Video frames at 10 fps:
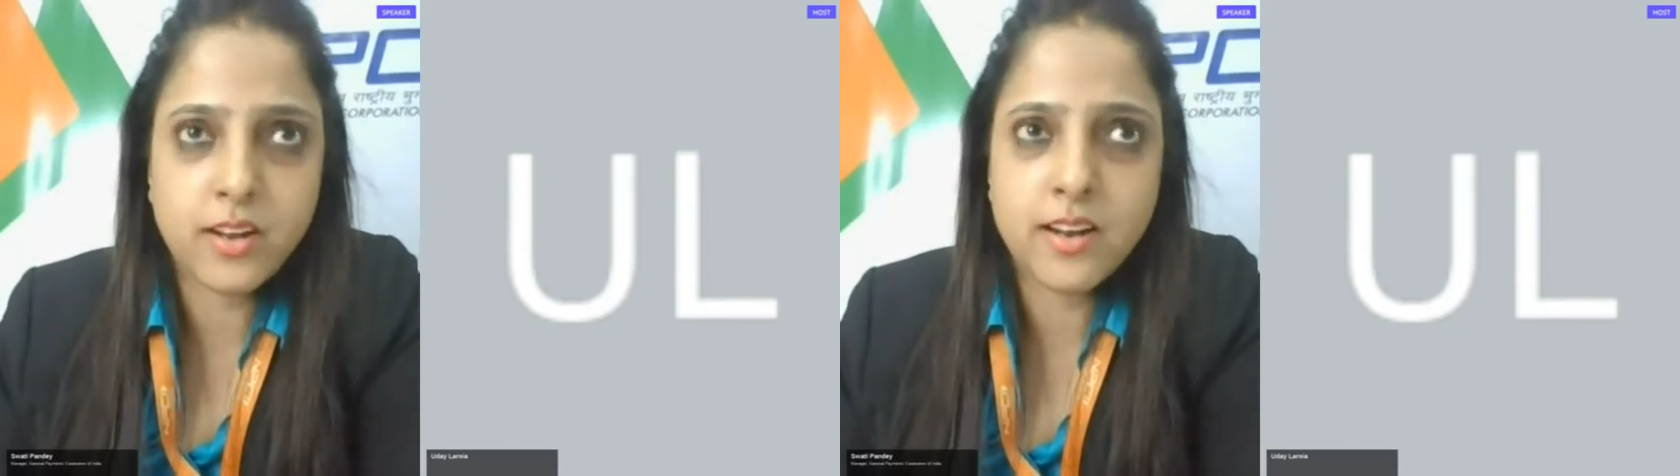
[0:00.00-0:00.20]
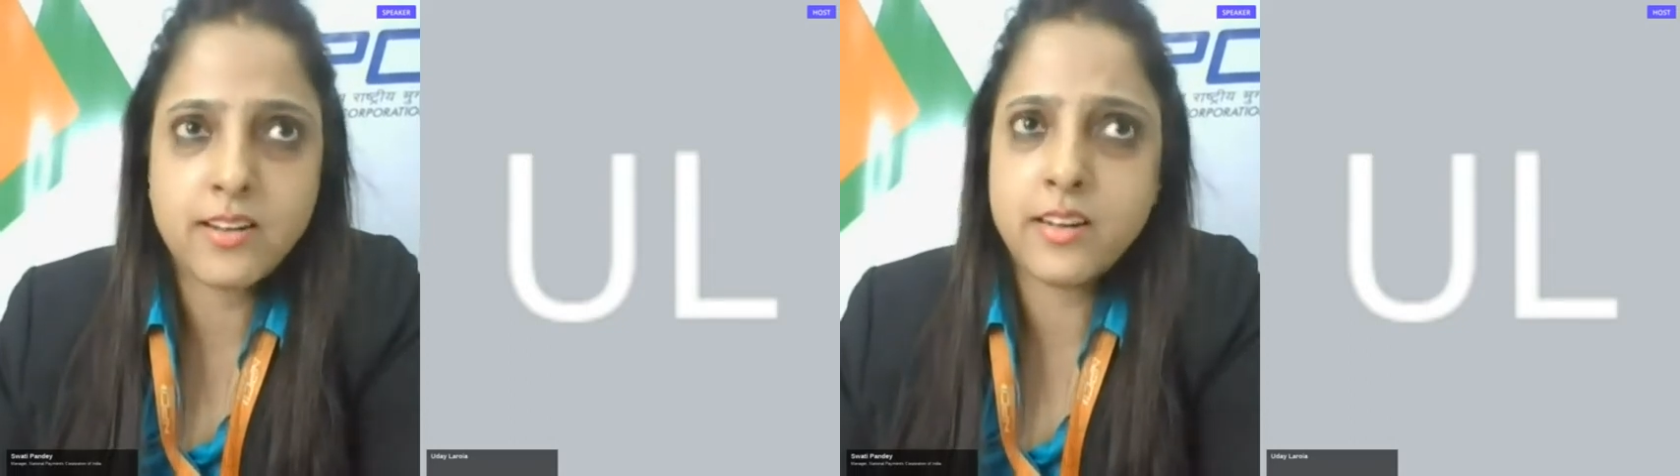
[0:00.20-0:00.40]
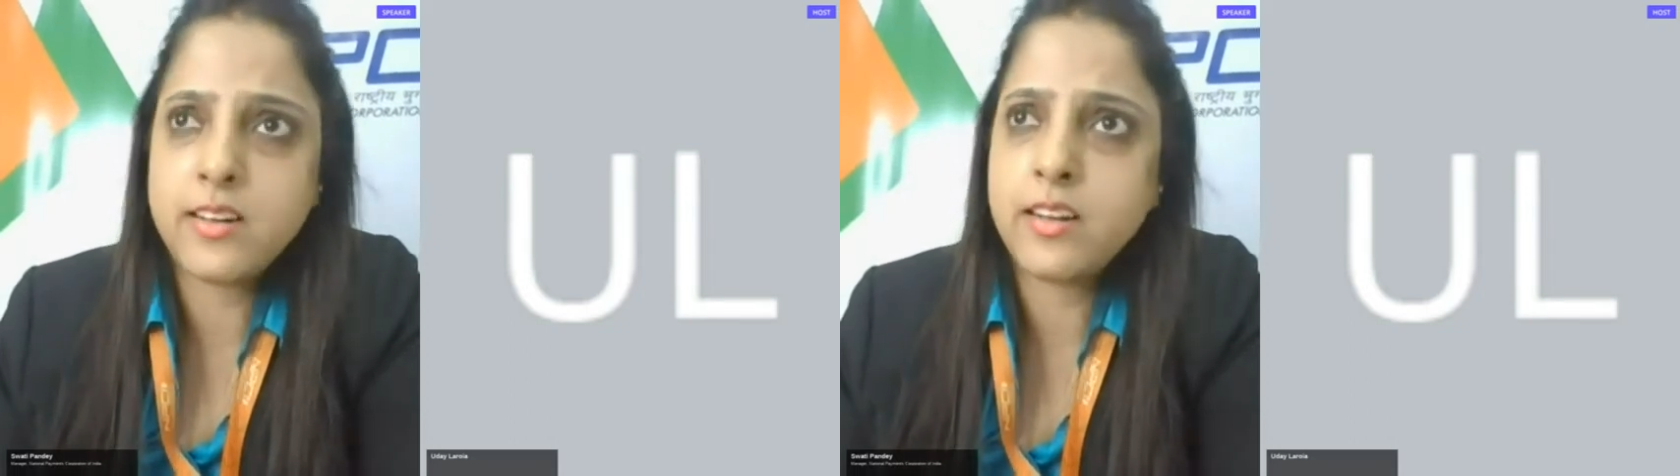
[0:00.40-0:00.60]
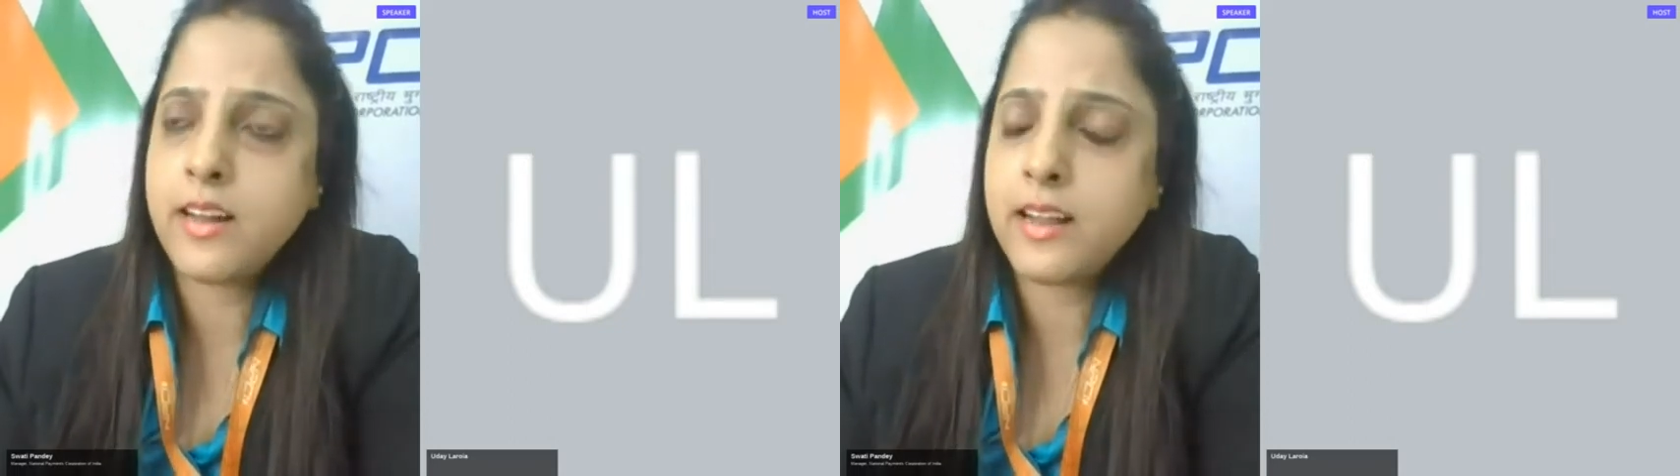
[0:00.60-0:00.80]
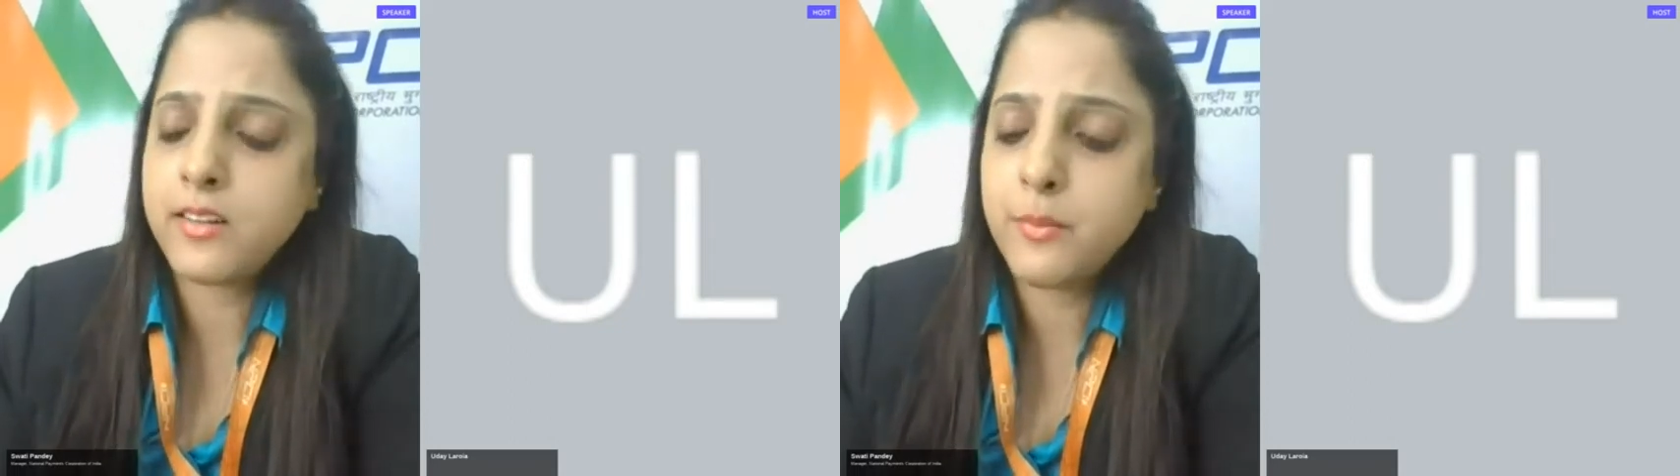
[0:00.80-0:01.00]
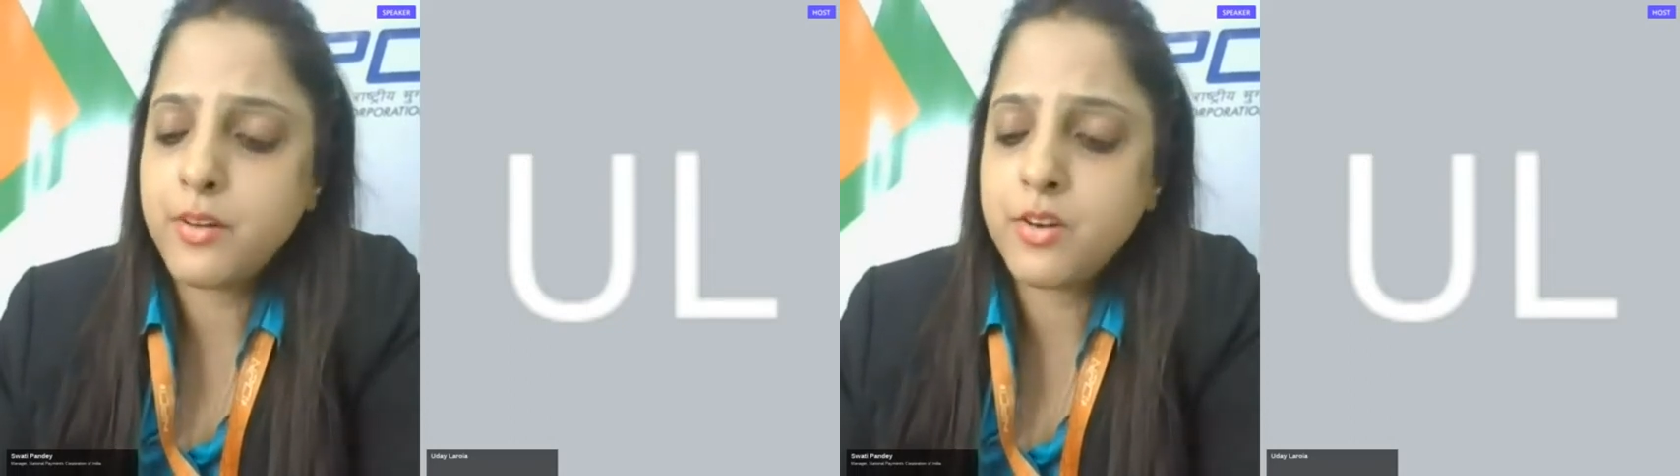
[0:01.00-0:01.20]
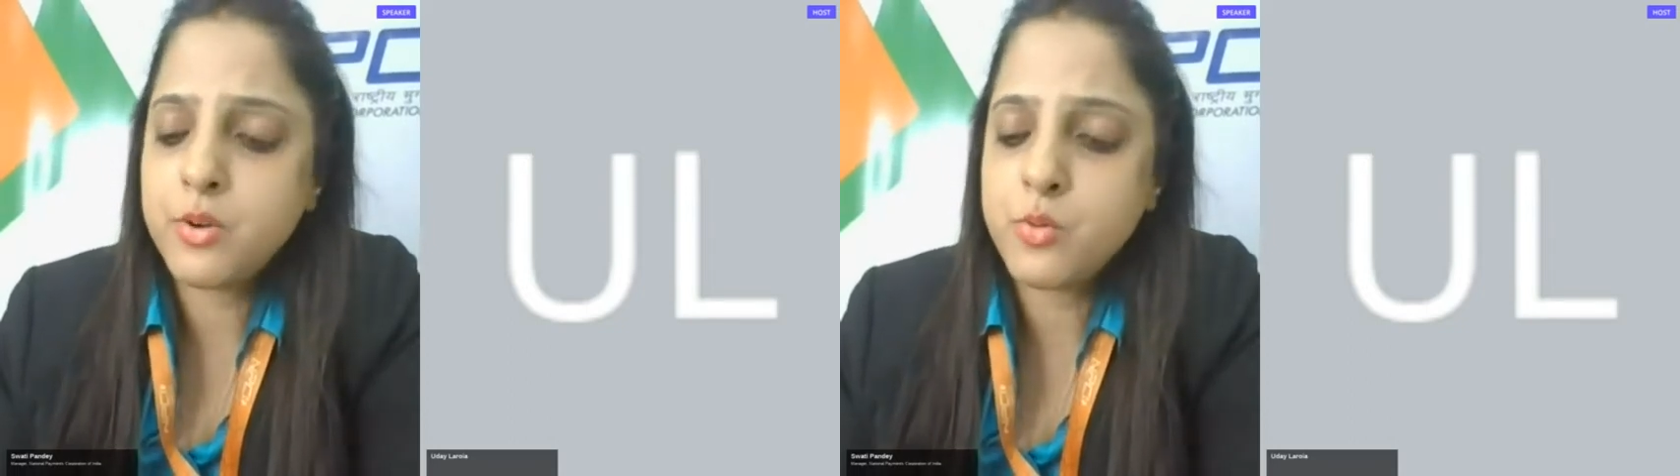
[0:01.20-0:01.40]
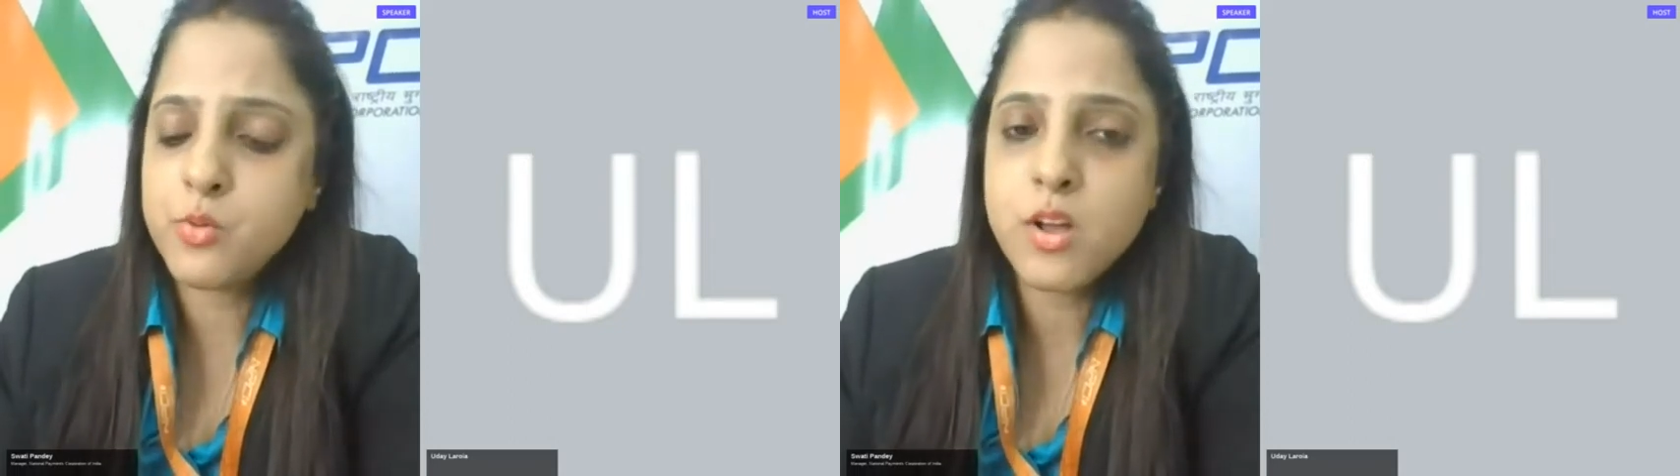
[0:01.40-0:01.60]
it's like similar
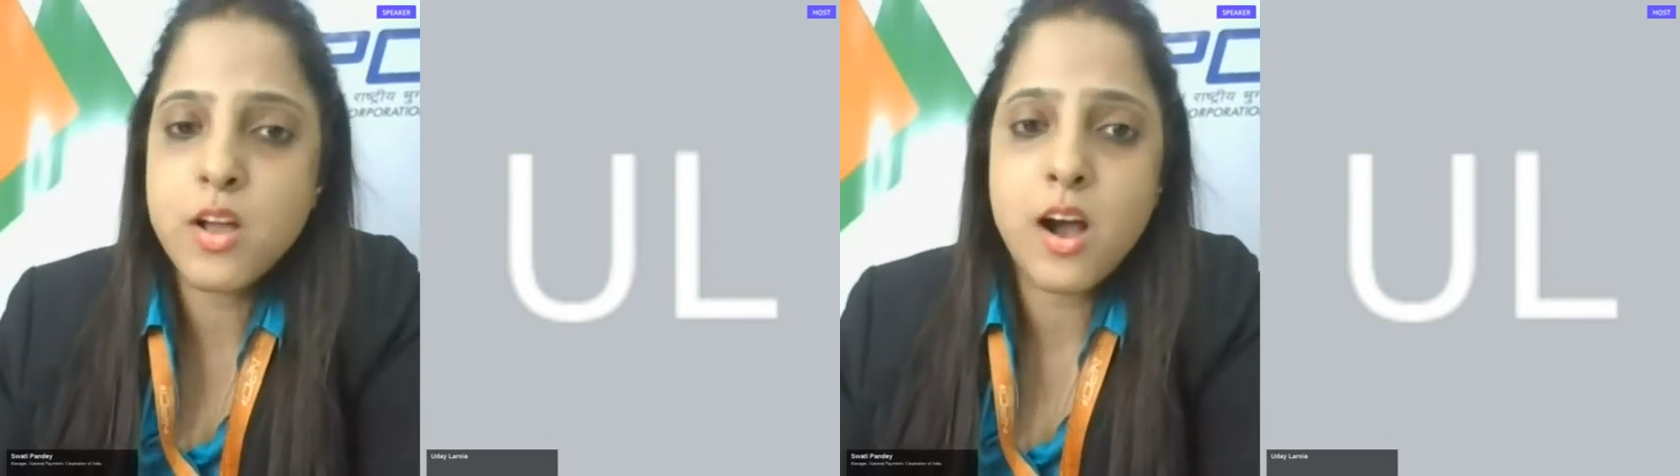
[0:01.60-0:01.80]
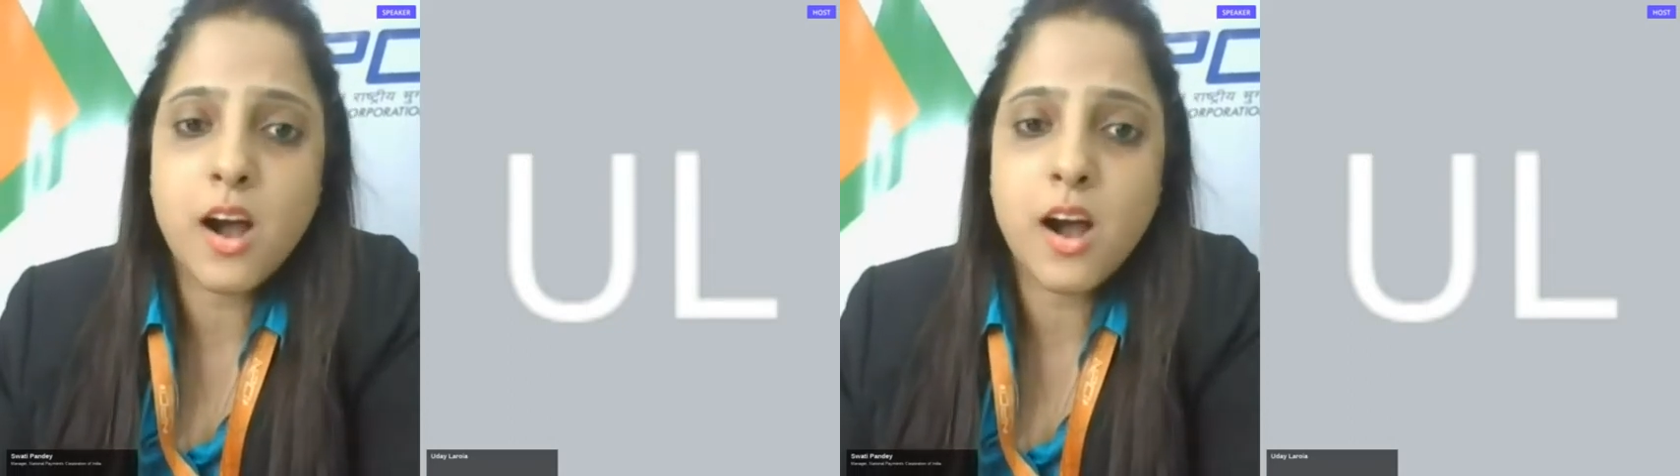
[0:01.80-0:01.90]
to a